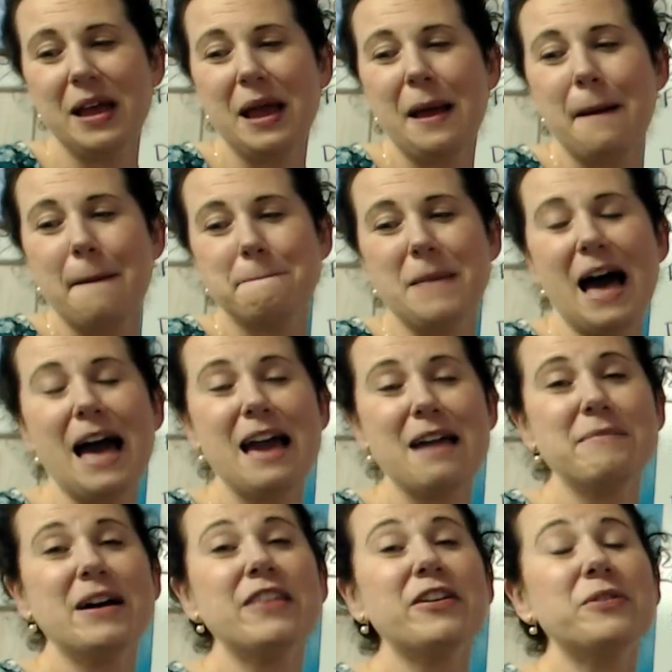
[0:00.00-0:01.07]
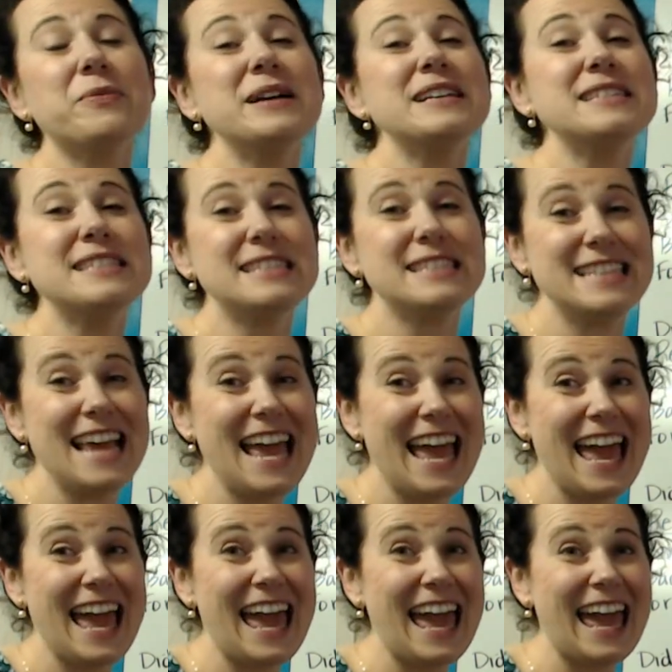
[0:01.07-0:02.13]
my mother will
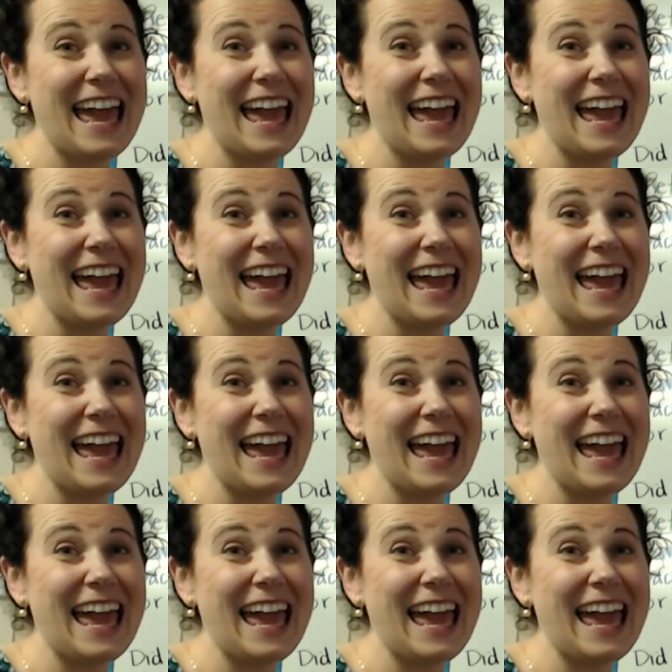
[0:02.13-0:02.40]
say,